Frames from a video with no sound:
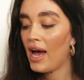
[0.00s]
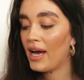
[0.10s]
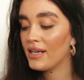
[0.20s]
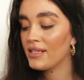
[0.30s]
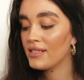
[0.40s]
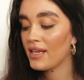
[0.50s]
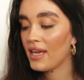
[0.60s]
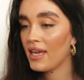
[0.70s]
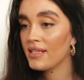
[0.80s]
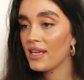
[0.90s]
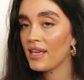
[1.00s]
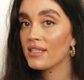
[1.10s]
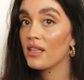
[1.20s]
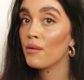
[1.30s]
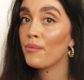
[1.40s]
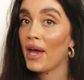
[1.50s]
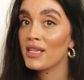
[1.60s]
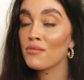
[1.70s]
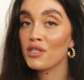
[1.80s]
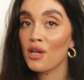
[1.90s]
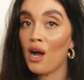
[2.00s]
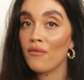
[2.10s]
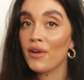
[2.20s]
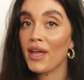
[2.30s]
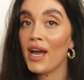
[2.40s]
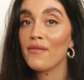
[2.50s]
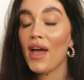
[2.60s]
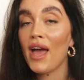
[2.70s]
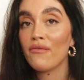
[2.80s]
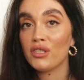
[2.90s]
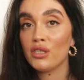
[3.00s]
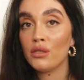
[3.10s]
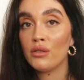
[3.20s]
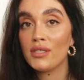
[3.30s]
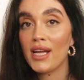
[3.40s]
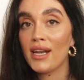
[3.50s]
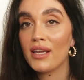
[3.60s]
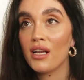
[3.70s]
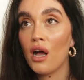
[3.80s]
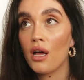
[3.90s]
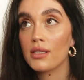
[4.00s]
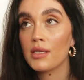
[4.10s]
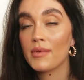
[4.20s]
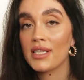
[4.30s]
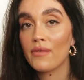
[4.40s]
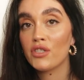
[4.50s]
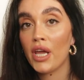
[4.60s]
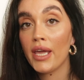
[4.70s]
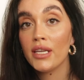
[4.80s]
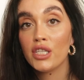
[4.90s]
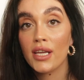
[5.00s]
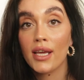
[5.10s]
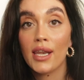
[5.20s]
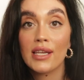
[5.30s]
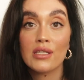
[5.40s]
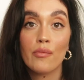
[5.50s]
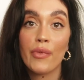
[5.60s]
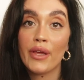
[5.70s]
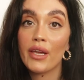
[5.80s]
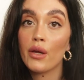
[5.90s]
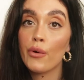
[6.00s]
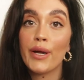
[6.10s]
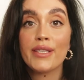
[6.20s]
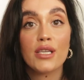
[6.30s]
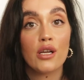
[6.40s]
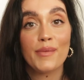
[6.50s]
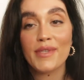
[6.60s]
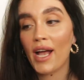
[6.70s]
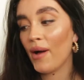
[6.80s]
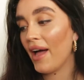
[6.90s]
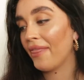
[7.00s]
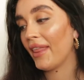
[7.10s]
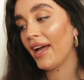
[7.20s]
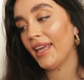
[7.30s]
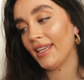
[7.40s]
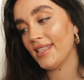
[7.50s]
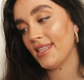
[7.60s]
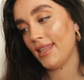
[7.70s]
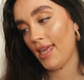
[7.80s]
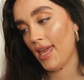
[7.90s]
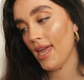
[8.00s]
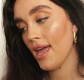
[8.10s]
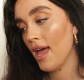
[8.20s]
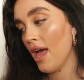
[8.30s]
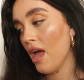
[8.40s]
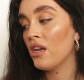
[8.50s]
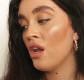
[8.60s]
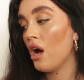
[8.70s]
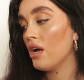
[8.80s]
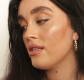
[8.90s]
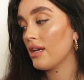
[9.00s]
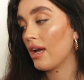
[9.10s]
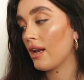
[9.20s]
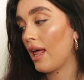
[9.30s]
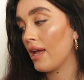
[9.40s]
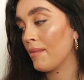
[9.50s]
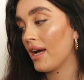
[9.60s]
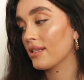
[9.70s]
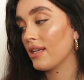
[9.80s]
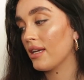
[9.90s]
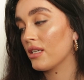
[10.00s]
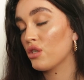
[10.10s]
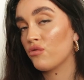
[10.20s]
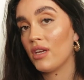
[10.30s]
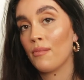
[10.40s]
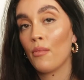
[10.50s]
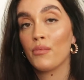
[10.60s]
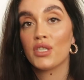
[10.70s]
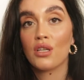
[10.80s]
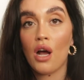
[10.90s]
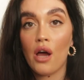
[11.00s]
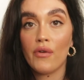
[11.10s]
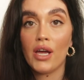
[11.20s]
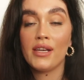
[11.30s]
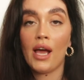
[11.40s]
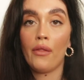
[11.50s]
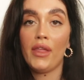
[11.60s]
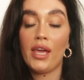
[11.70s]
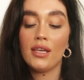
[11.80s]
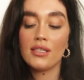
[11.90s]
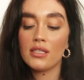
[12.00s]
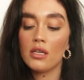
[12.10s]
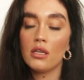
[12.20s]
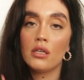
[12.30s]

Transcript: And it is the best mascara that I've ever used, and I can't see myself changing unless something crazy comes out, and that is the NARS Climax Extreme Mascara. Now this